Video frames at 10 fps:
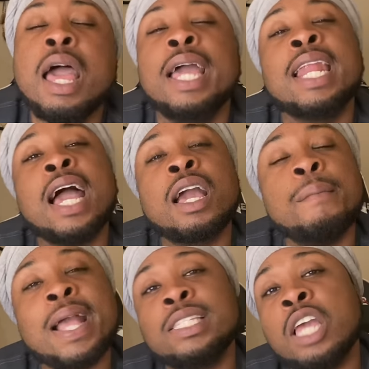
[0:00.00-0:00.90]
And I'll come
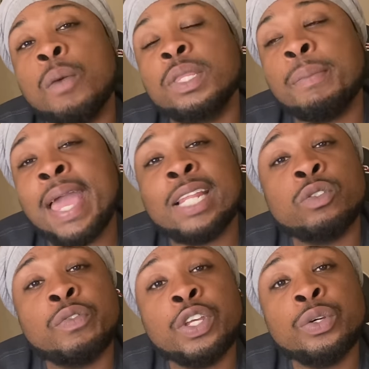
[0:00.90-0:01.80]
back to y'all with the Baddies
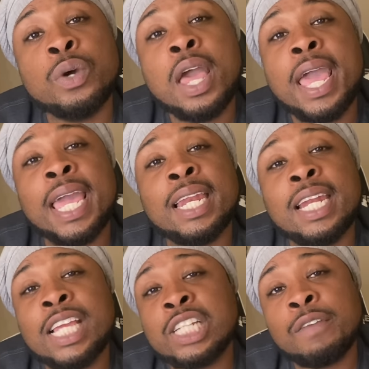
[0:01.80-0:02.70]
review and the
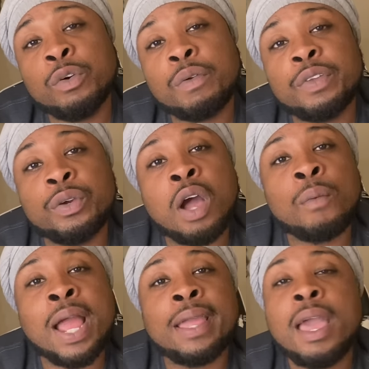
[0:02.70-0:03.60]
Deja Vu review, all
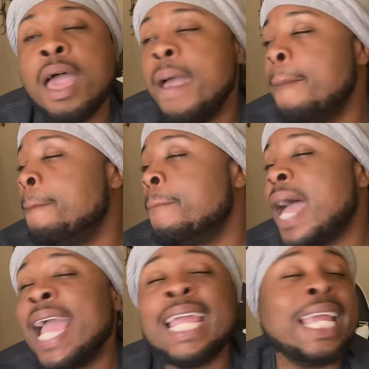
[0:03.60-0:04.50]
right?
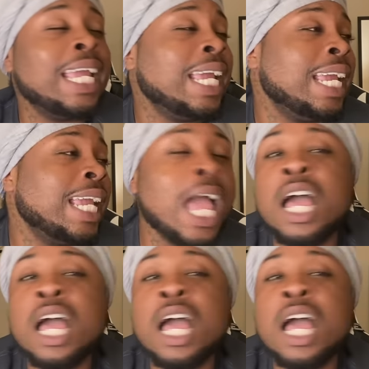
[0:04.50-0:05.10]
Bye!